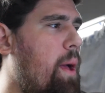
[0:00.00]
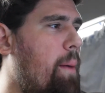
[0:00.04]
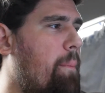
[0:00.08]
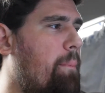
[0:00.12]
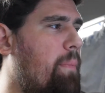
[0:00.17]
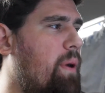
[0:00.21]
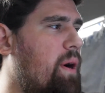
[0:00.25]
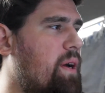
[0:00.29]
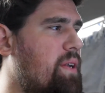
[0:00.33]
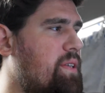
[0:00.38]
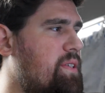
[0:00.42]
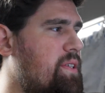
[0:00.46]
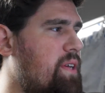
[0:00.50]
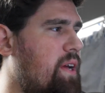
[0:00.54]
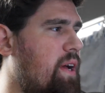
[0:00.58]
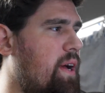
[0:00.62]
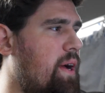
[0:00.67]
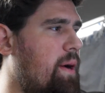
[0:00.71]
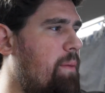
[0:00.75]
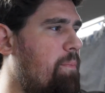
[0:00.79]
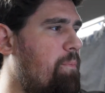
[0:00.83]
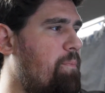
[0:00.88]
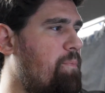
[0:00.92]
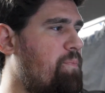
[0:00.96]
But
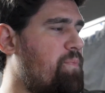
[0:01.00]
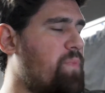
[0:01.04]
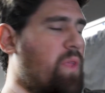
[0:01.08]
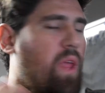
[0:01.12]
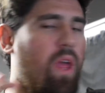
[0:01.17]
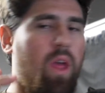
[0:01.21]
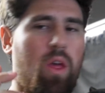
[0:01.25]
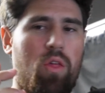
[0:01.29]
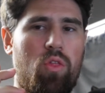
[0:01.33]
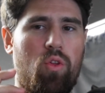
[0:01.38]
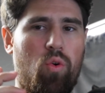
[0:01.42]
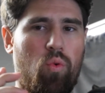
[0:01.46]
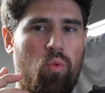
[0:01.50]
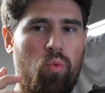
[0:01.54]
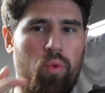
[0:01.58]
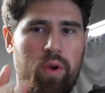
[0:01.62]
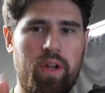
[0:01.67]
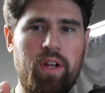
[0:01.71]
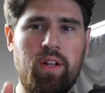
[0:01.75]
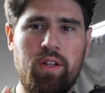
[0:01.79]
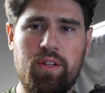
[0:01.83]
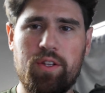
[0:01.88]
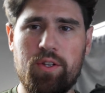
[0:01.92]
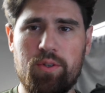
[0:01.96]
the
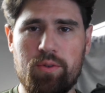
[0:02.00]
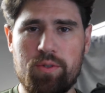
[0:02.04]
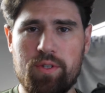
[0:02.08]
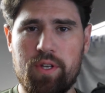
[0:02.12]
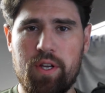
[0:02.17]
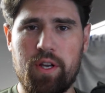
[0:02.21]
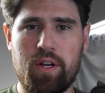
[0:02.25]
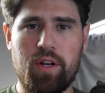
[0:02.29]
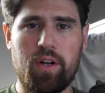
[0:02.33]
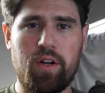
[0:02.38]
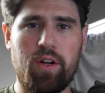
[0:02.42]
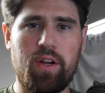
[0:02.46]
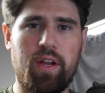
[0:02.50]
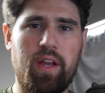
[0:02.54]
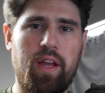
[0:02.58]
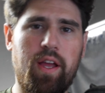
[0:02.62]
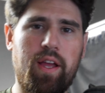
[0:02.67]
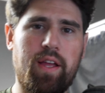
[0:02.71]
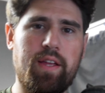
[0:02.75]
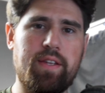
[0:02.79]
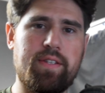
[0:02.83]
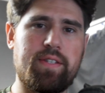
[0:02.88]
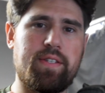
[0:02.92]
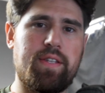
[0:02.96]
real news here
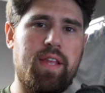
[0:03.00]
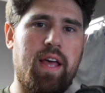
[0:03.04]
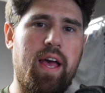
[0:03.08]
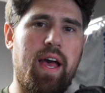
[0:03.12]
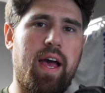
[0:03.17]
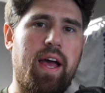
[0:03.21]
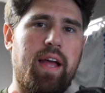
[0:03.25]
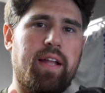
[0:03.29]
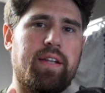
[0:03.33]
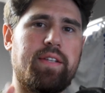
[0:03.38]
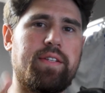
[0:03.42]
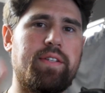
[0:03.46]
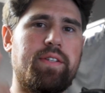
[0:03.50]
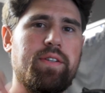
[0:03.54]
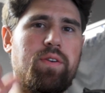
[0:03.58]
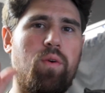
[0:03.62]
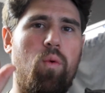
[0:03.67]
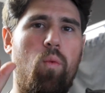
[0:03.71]
is that